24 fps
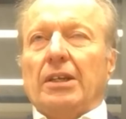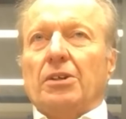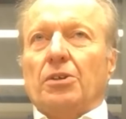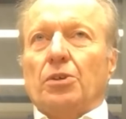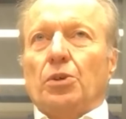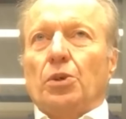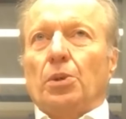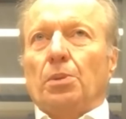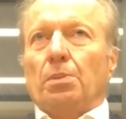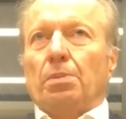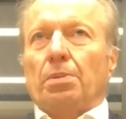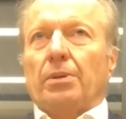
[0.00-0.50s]

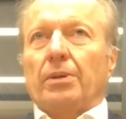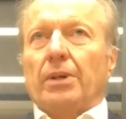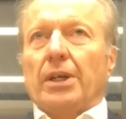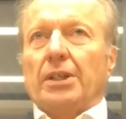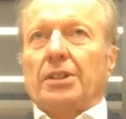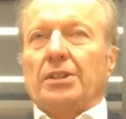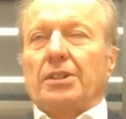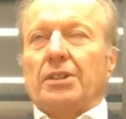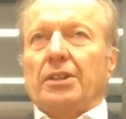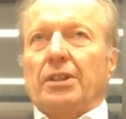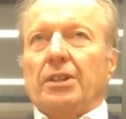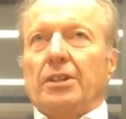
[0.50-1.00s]

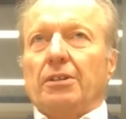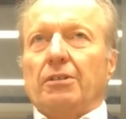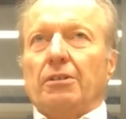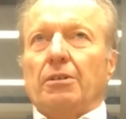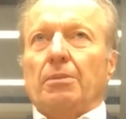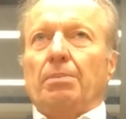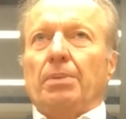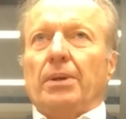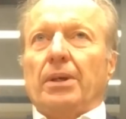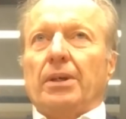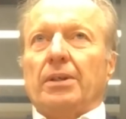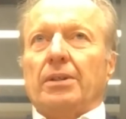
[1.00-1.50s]
incorporate the
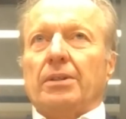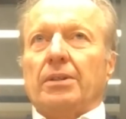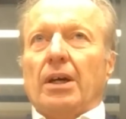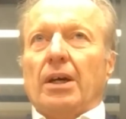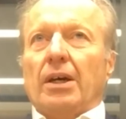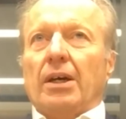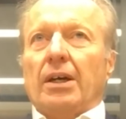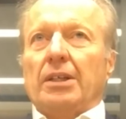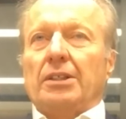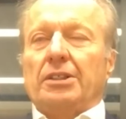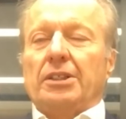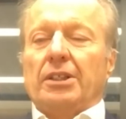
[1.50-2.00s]
European
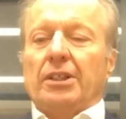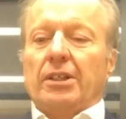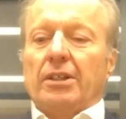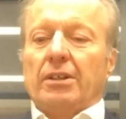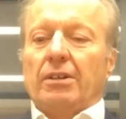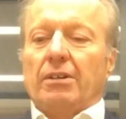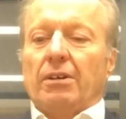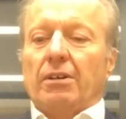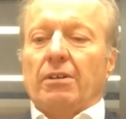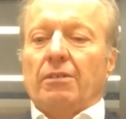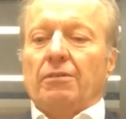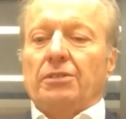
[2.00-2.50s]
idea
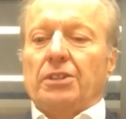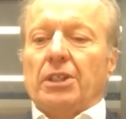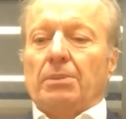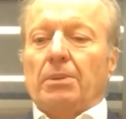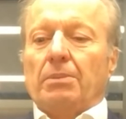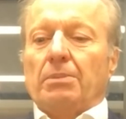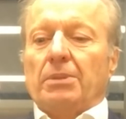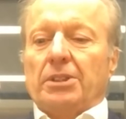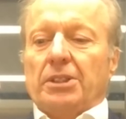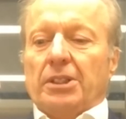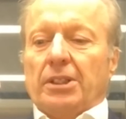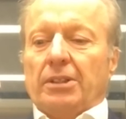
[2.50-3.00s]
of
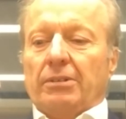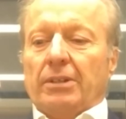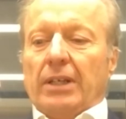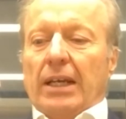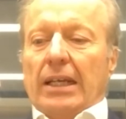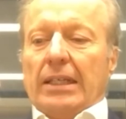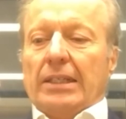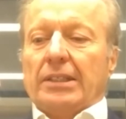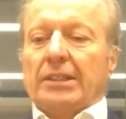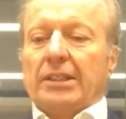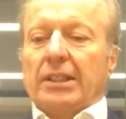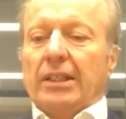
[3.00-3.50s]
double
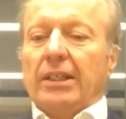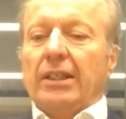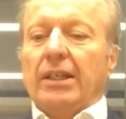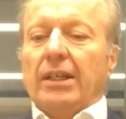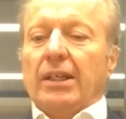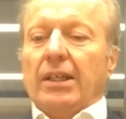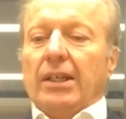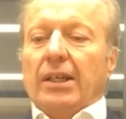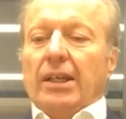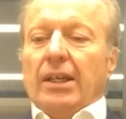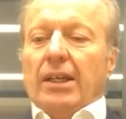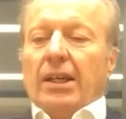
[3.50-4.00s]
materiality?
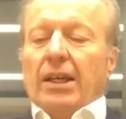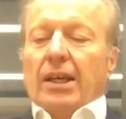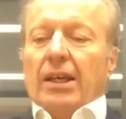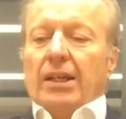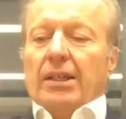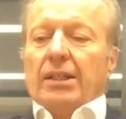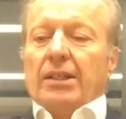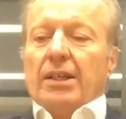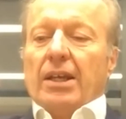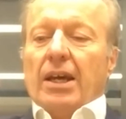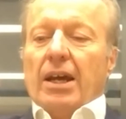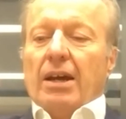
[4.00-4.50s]

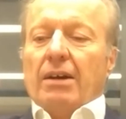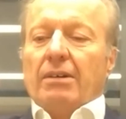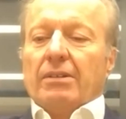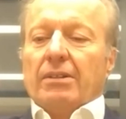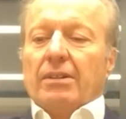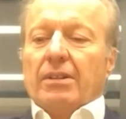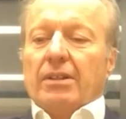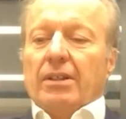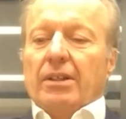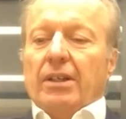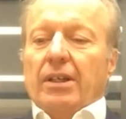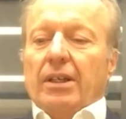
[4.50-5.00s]

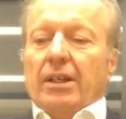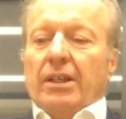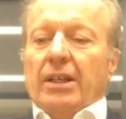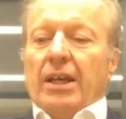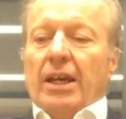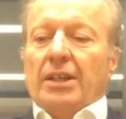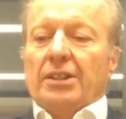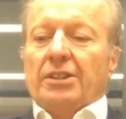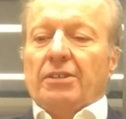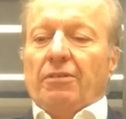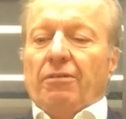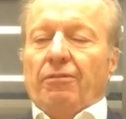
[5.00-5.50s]
Now, it
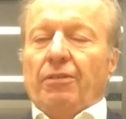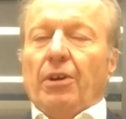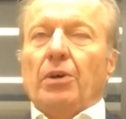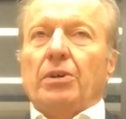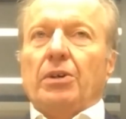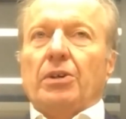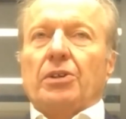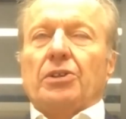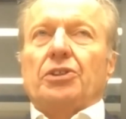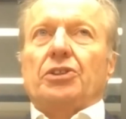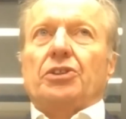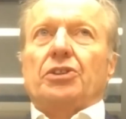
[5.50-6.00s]
has a
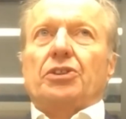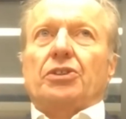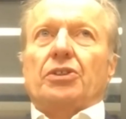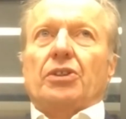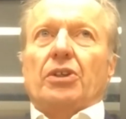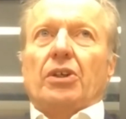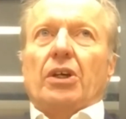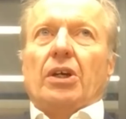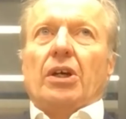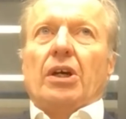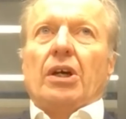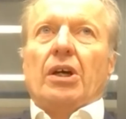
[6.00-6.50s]
focus
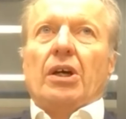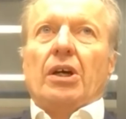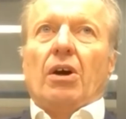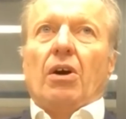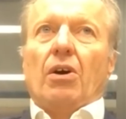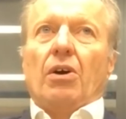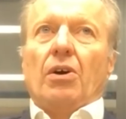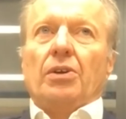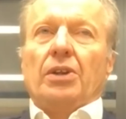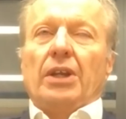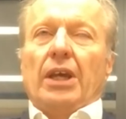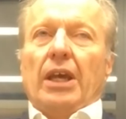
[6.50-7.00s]

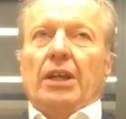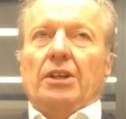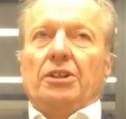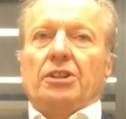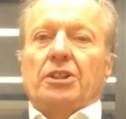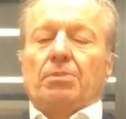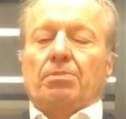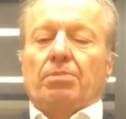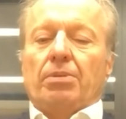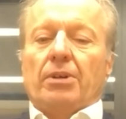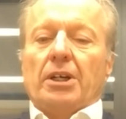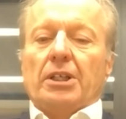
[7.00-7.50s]
on
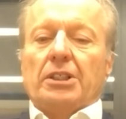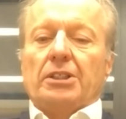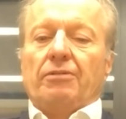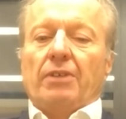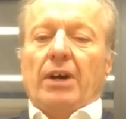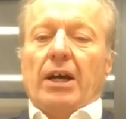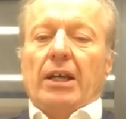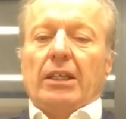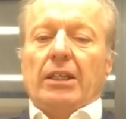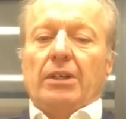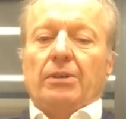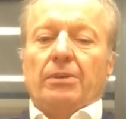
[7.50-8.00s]
enterprise
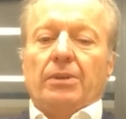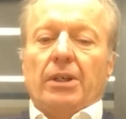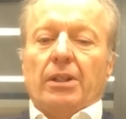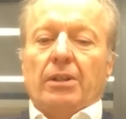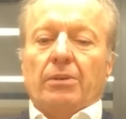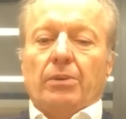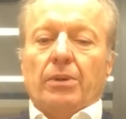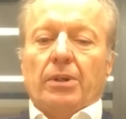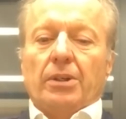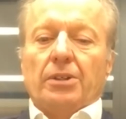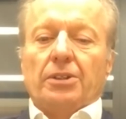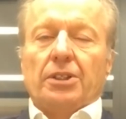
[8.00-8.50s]
value. In other
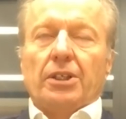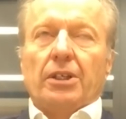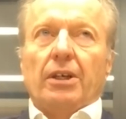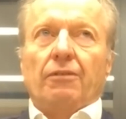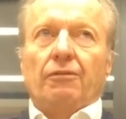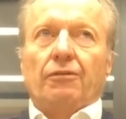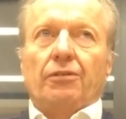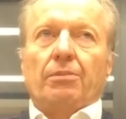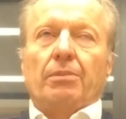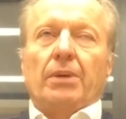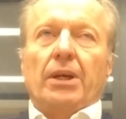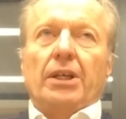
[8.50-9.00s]
words,
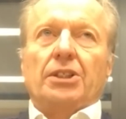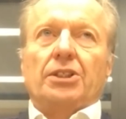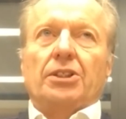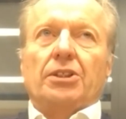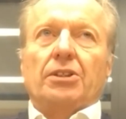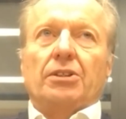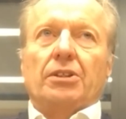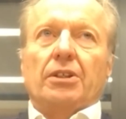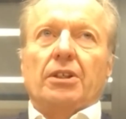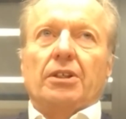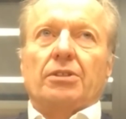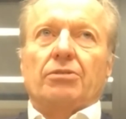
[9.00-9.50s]

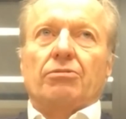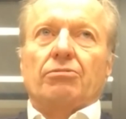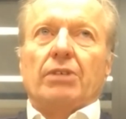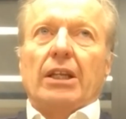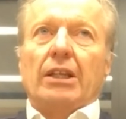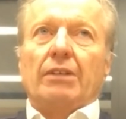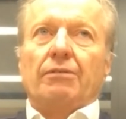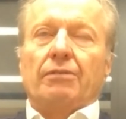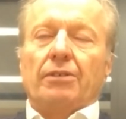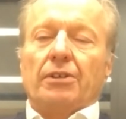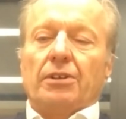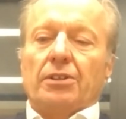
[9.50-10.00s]
information that is
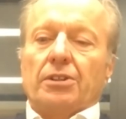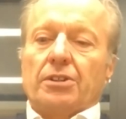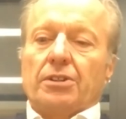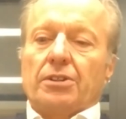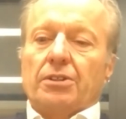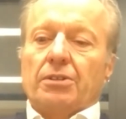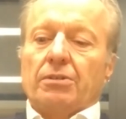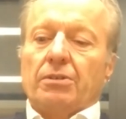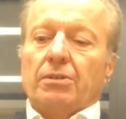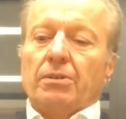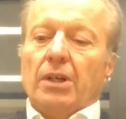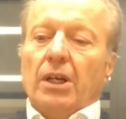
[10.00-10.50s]
relevant
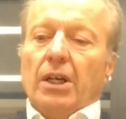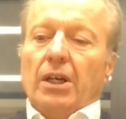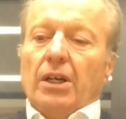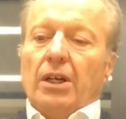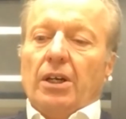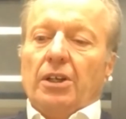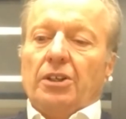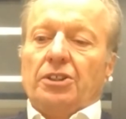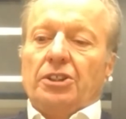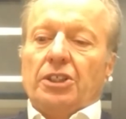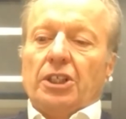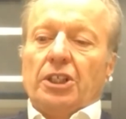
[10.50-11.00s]
to
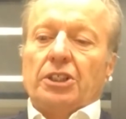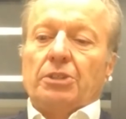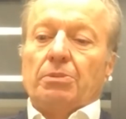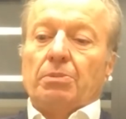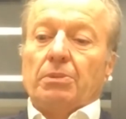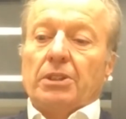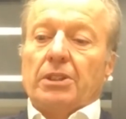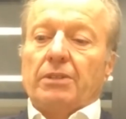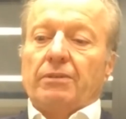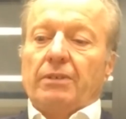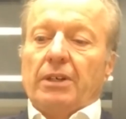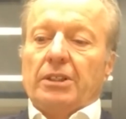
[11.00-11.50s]
a
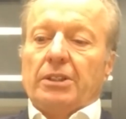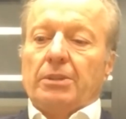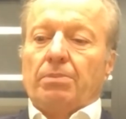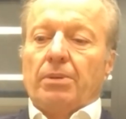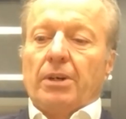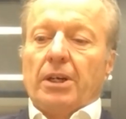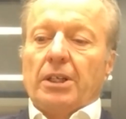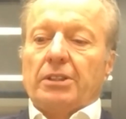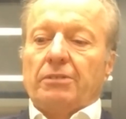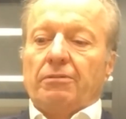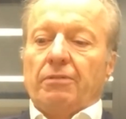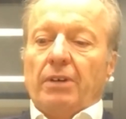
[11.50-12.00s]
judgment of
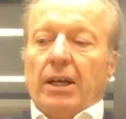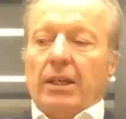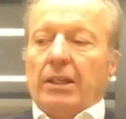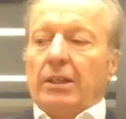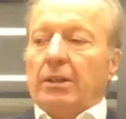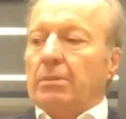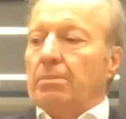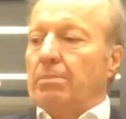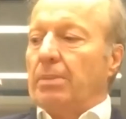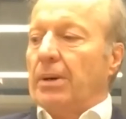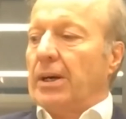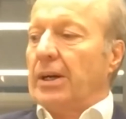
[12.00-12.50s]
enterprise
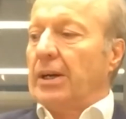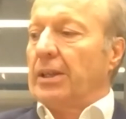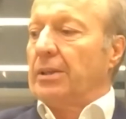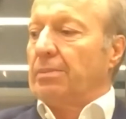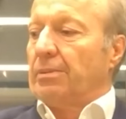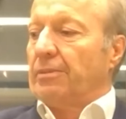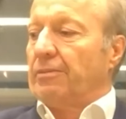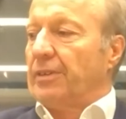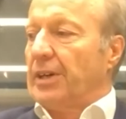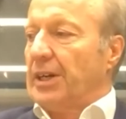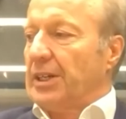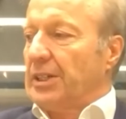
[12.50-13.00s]
value by the
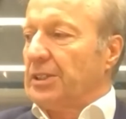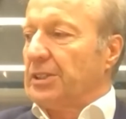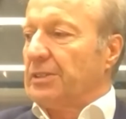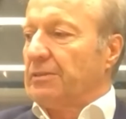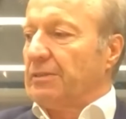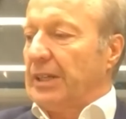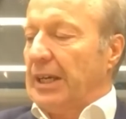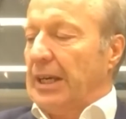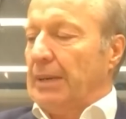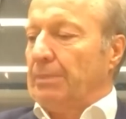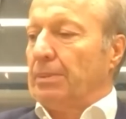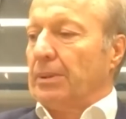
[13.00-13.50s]
providers of
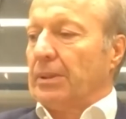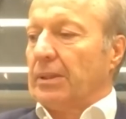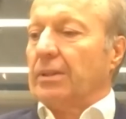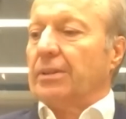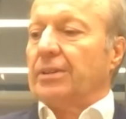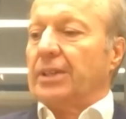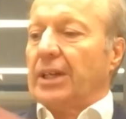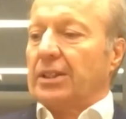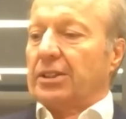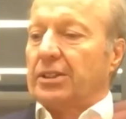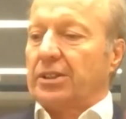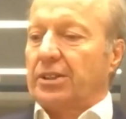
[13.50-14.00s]
capital.
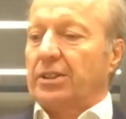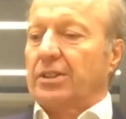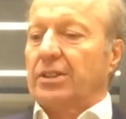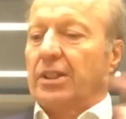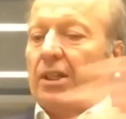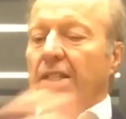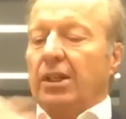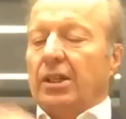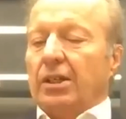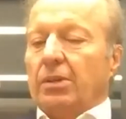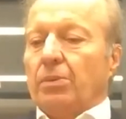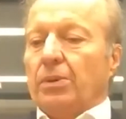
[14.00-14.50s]
That's
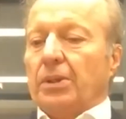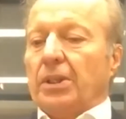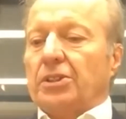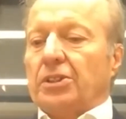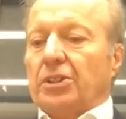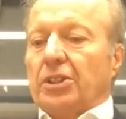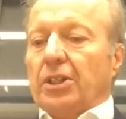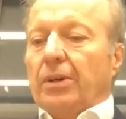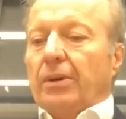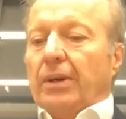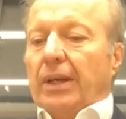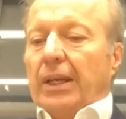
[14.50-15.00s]
what it's
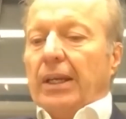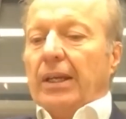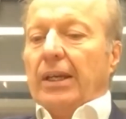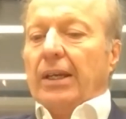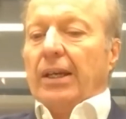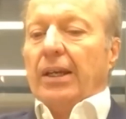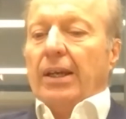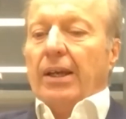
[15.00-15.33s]
doing.